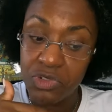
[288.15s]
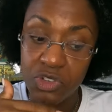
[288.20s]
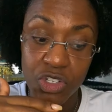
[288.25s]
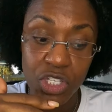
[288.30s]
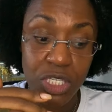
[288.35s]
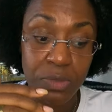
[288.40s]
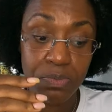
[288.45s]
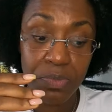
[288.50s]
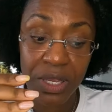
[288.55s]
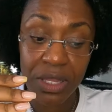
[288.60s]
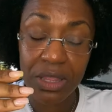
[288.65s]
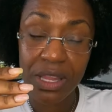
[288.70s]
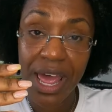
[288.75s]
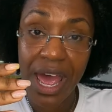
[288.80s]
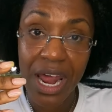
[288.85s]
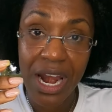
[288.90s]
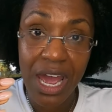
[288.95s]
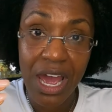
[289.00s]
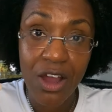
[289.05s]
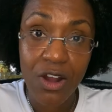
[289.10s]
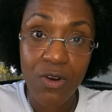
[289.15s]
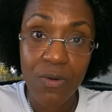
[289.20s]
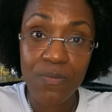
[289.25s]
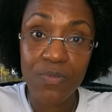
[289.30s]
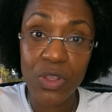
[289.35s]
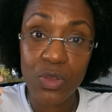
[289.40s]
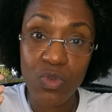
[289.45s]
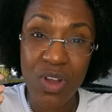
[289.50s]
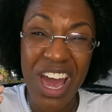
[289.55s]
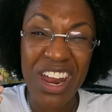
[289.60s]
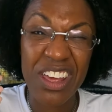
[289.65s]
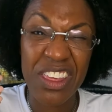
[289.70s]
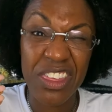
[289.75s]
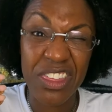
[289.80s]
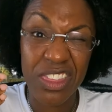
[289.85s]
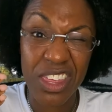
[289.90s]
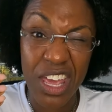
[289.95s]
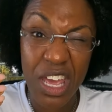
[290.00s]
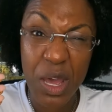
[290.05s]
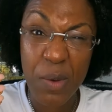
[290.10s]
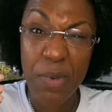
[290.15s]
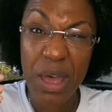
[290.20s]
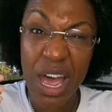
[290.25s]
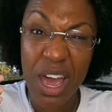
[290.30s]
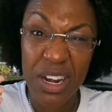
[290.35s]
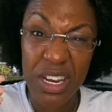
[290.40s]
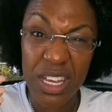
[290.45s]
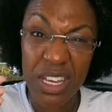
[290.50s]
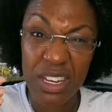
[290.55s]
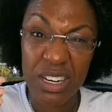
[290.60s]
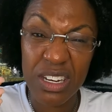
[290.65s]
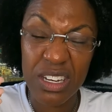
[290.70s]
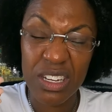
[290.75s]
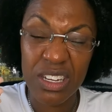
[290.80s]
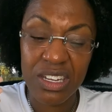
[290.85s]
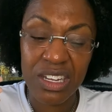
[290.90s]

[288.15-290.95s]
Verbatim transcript: just spit that out, then you got to think about it.